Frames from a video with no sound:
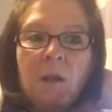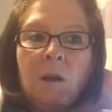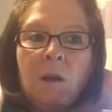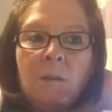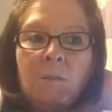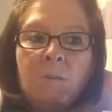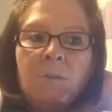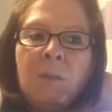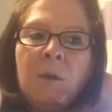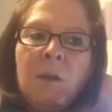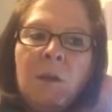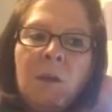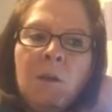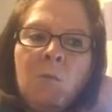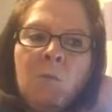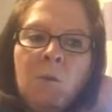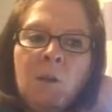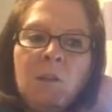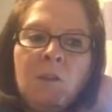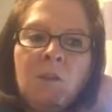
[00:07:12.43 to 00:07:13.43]
But
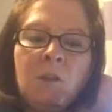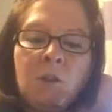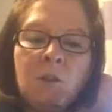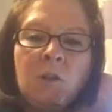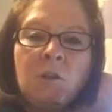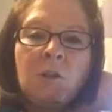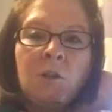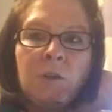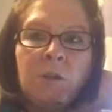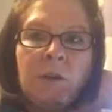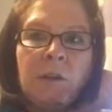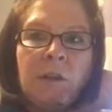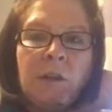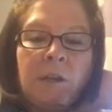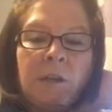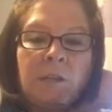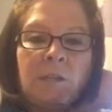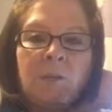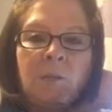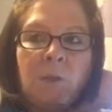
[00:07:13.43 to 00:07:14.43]
it was a good learning
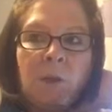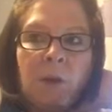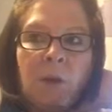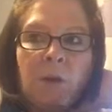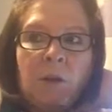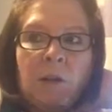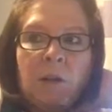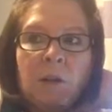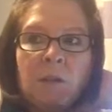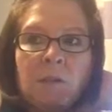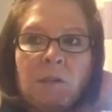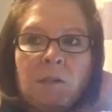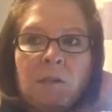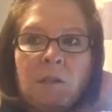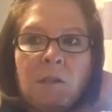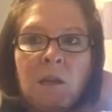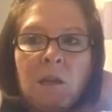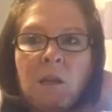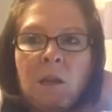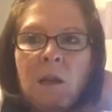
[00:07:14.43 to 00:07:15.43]

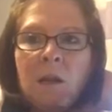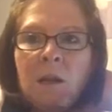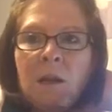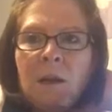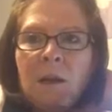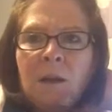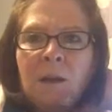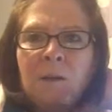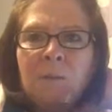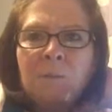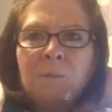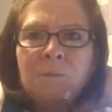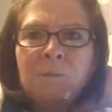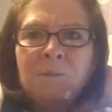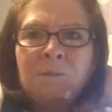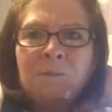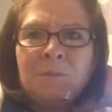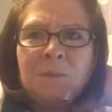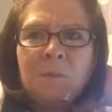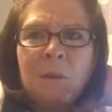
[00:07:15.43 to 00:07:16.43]
experience.
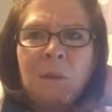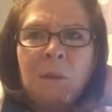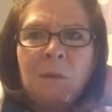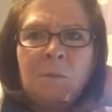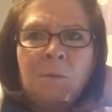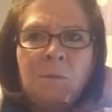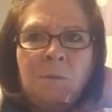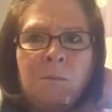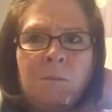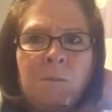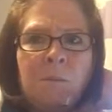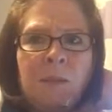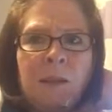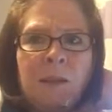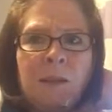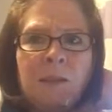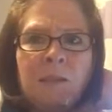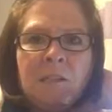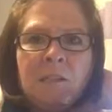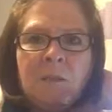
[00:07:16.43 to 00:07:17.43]
Um, it
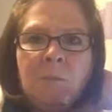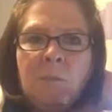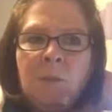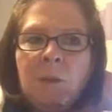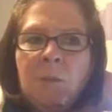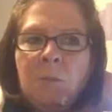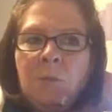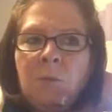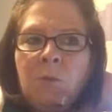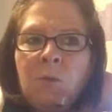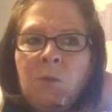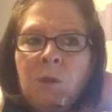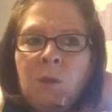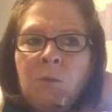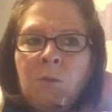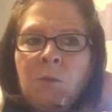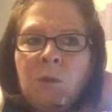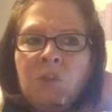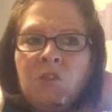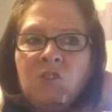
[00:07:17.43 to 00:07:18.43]
makes me
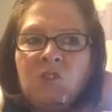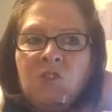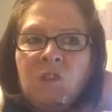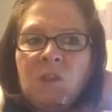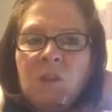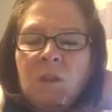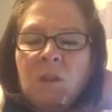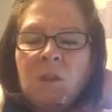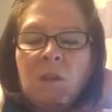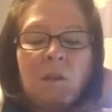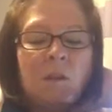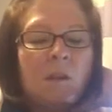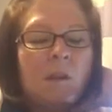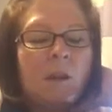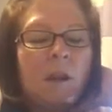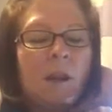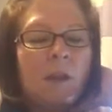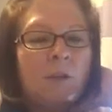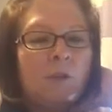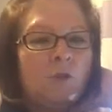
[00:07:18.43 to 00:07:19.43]
pretty much think
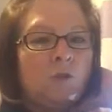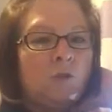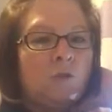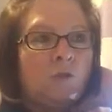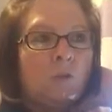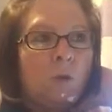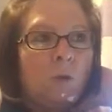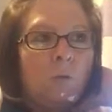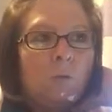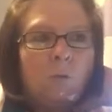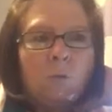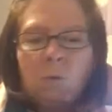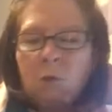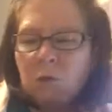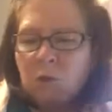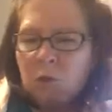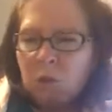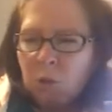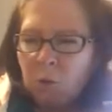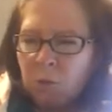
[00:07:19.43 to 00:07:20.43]
that I don't
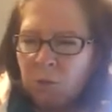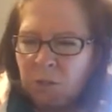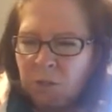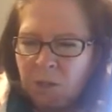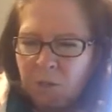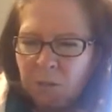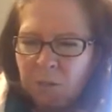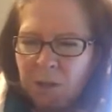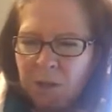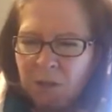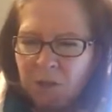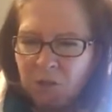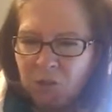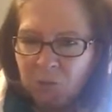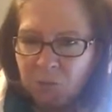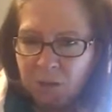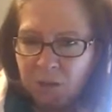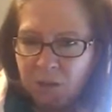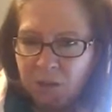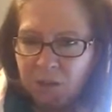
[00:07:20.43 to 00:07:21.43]
want to go into
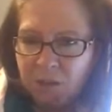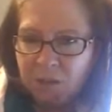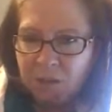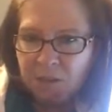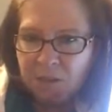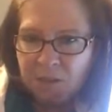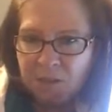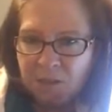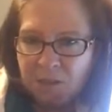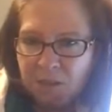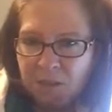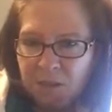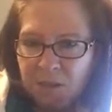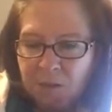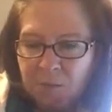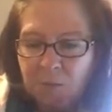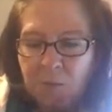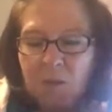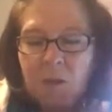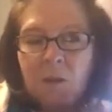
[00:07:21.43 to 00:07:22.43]
management at this
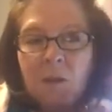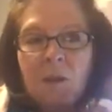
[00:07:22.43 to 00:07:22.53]
time.